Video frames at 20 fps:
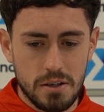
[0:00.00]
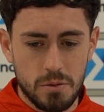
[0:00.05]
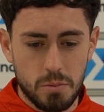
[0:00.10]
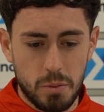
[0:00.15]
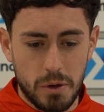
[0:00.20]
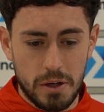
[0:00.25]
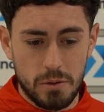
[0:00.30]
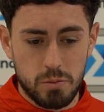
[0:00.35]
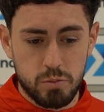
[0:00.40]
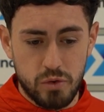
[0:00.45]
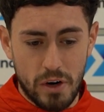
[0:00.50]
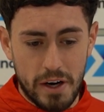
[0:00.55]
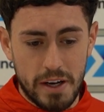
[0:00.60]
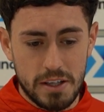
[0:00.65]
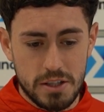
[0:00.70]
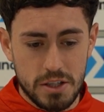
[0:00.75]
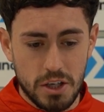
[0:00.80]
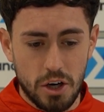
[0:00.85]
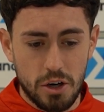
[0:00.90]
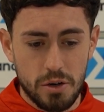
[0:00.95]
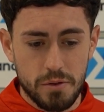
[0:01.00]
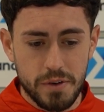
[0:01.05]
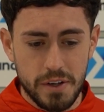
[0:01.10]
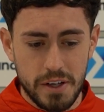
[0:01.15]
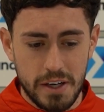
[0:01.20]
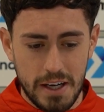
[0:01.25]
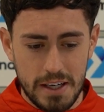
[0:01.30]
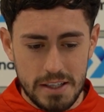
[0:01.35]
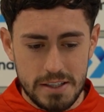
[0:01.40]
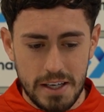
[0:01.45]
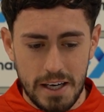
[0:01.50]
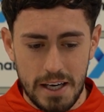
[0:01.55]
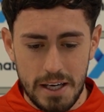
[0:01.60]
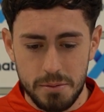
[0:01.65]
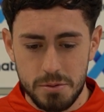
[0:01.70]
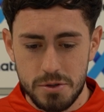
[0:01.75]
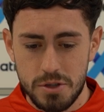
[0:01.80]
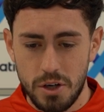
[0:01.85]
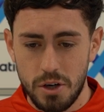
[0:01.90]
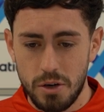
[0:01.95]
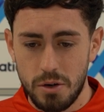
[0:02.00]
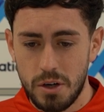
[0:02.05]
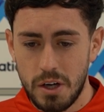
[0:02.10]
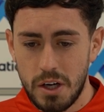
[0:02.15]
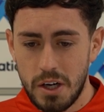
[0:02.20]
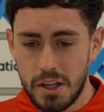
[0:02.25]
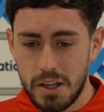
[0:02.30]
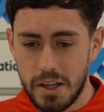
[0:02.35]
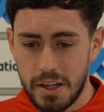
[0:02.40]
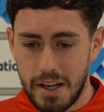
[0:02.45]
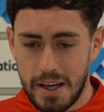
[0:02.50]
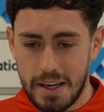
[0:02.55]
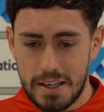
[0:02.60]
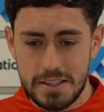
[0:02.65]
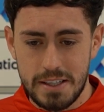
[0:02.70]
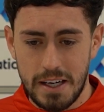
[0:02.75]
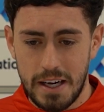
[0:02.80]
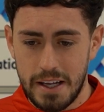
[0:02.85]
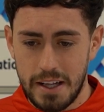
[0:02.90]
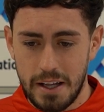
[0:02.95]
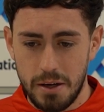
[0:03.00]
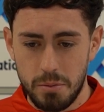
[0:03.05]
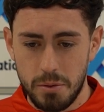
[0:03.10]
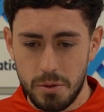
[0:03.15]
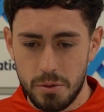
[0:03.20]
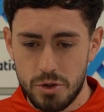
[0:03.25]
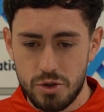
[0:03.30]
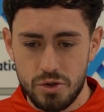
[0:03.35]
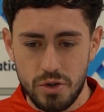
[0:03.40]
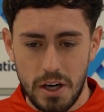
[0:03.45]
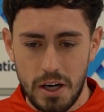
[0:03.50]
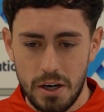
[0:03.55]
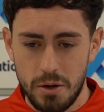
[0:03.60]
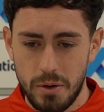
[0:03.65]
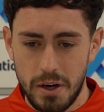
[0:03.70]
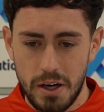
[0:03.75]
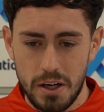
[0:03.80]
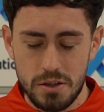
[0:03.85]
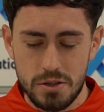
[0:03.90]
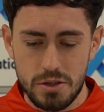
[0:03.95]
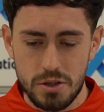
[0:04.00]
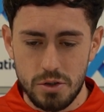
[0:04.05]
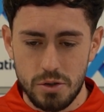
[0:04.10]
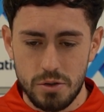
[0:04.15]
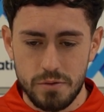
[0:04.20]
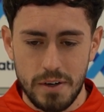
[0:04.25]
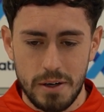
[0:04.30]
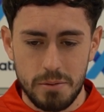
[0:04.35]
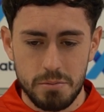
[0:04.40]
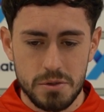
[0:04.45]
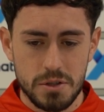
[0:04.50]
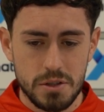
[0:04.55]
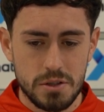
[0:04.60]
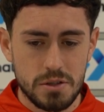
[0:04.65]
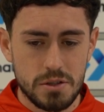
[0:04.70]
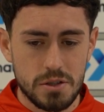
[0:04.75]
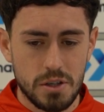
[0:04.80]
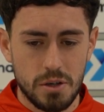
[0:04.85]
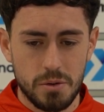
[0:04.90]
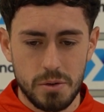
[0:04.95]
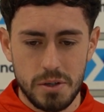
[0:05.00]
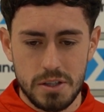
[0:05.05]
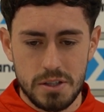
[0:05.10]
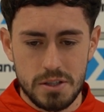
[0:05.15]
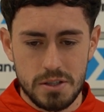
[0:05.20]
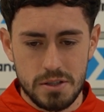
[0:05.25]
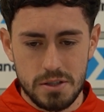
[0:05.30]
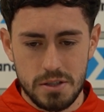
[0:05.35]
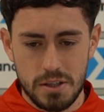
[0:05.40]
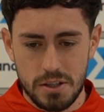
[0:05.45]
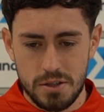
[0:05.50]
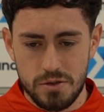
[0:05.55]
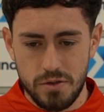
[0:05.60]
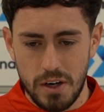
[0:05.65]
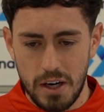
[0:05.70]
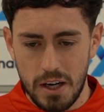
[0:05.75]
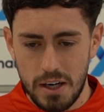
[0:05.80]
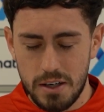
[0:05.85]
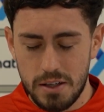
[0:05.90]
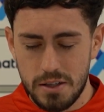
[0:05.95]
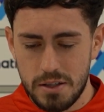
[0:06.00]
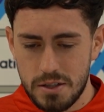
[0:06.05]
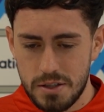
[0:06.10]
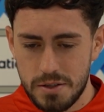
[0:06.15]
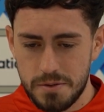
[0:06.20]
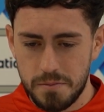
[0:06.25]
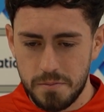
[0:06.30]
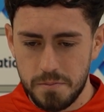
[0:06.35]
we're ready to go for the next game. So the next day then we were straight away onto Northampton, so it's relentless.